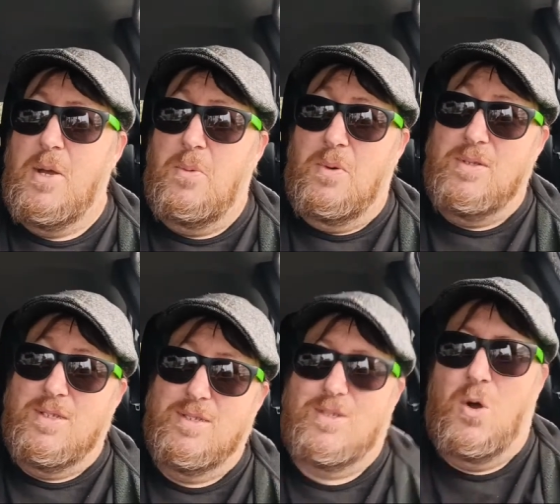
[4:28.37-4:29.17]
was
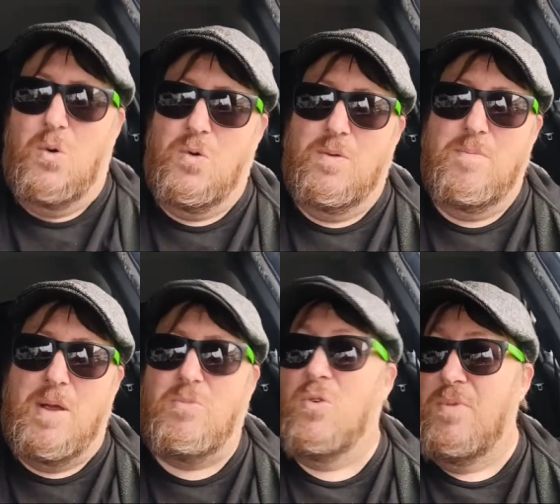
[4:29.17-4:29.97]
his own
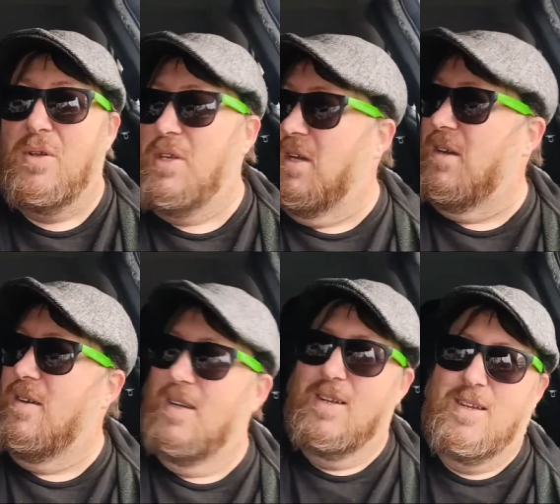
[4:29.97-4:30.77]
memorabilia.
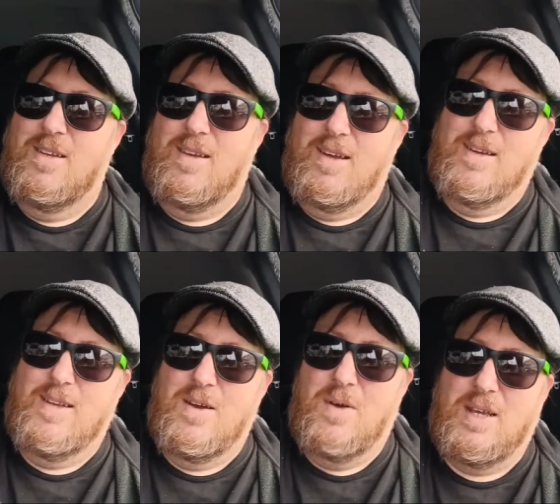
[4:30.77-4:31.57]
Uh,
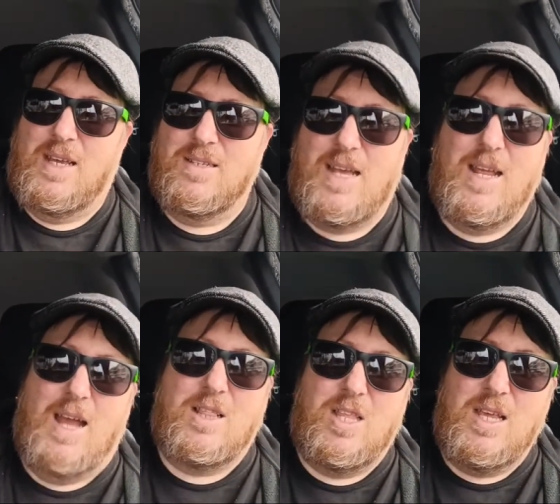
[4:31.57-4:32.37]
now I guess I,
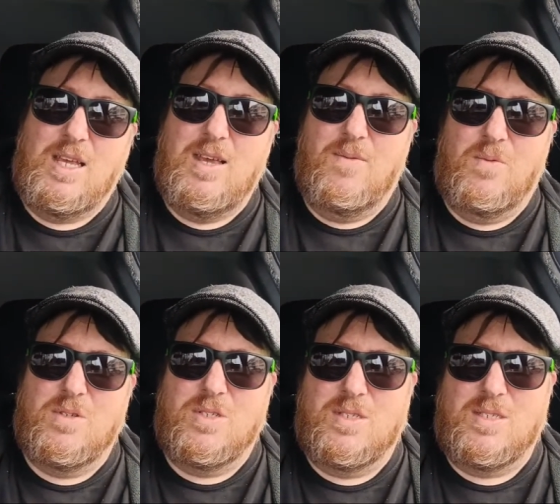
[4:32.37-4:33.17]
I think it
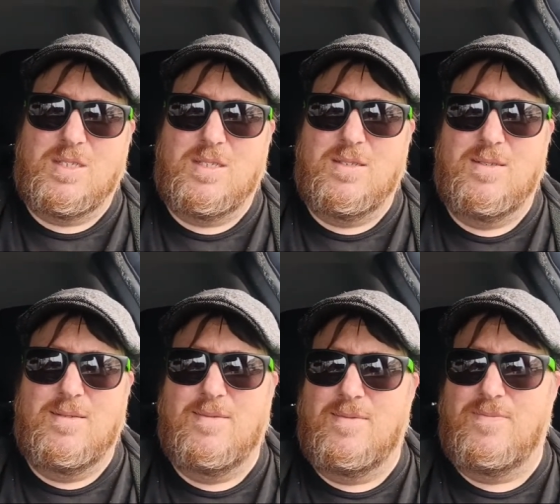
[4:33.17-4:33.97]
was
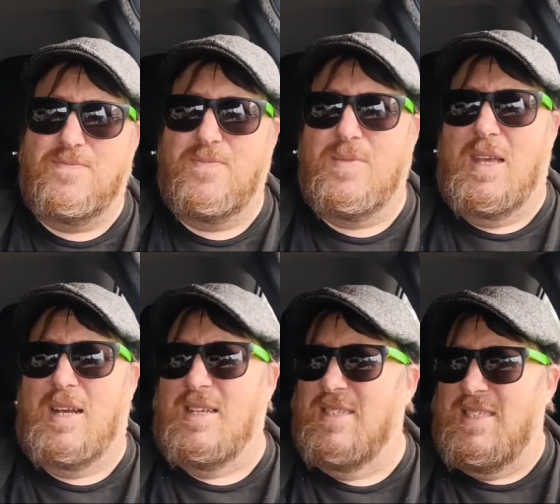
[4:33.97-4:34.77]
a
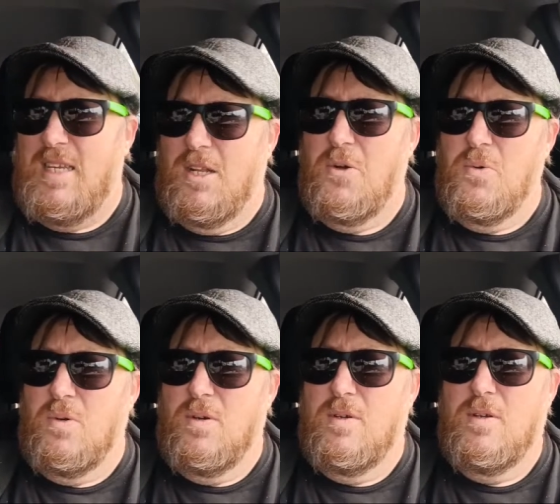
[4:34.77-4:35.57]
casino
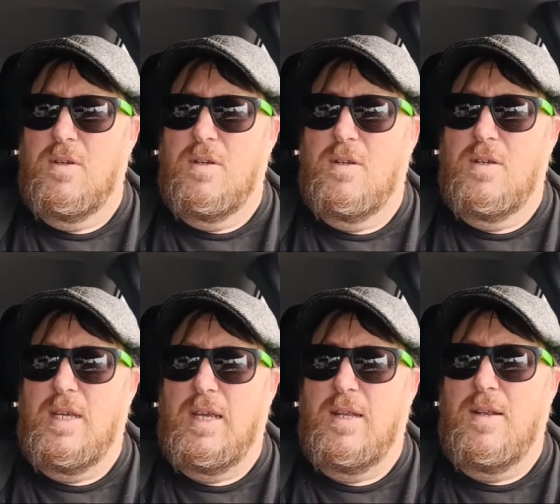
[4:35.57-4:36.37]

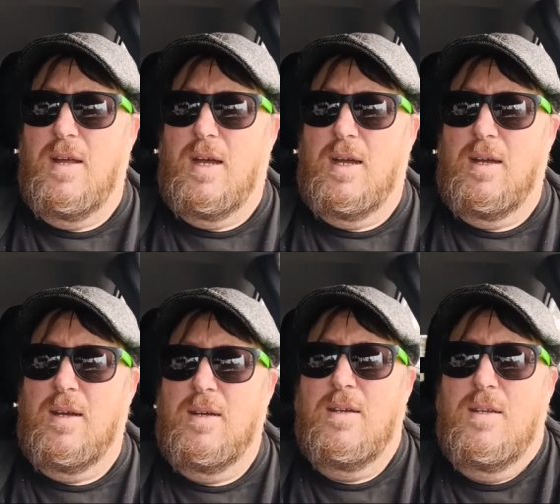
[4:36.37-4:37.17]
in
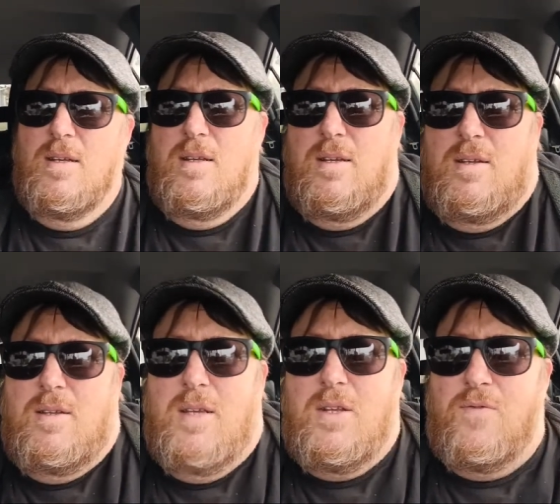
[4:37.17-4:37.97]
uh
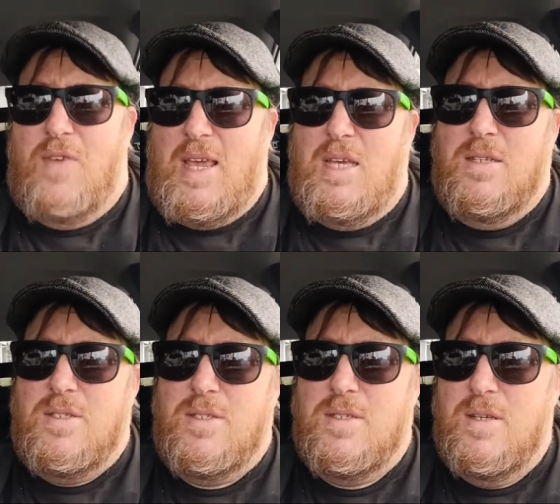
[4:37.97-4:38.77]
in
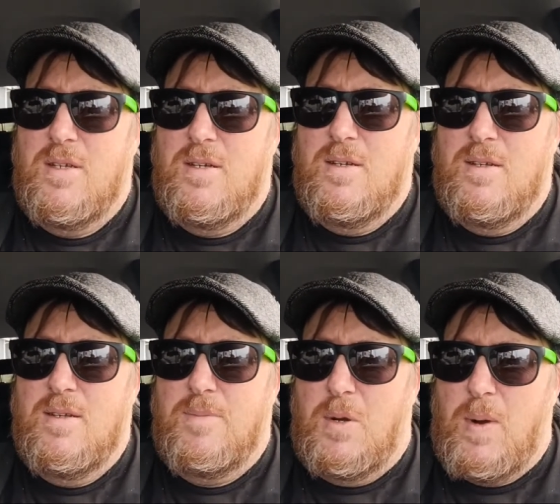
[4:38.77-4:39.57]
Vegas.
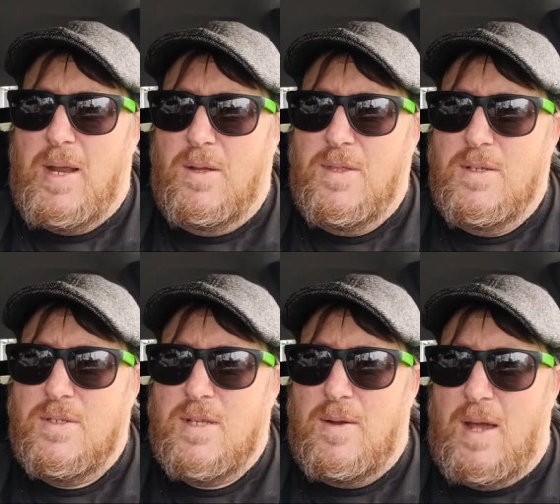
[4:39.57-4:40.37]
Am I right on
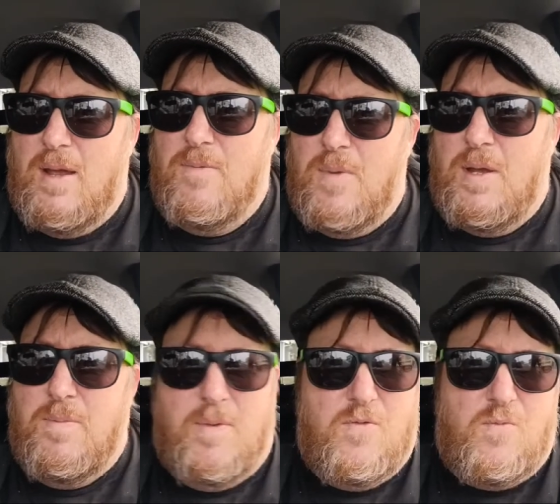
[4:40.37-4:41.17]
this? I, I my
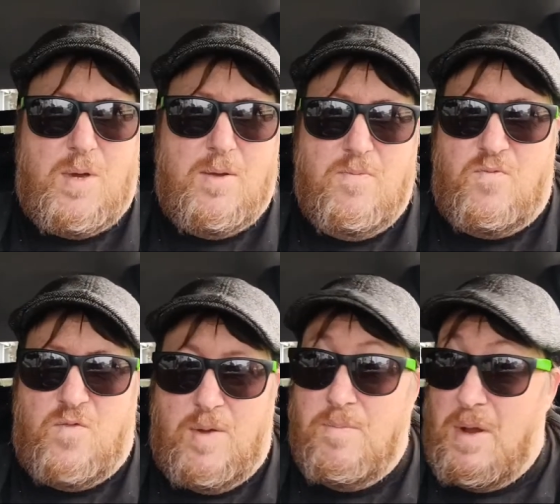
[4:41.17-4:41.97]
if my
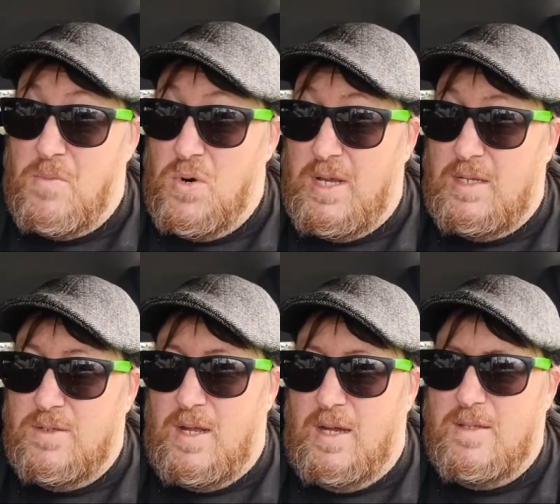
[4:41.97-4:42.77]
my memory
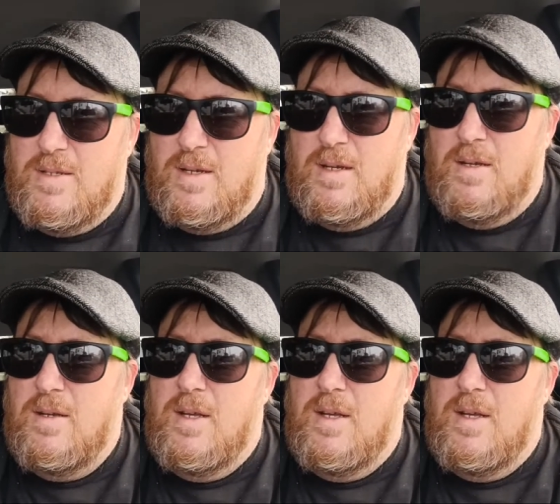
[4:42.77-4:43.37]
is not uh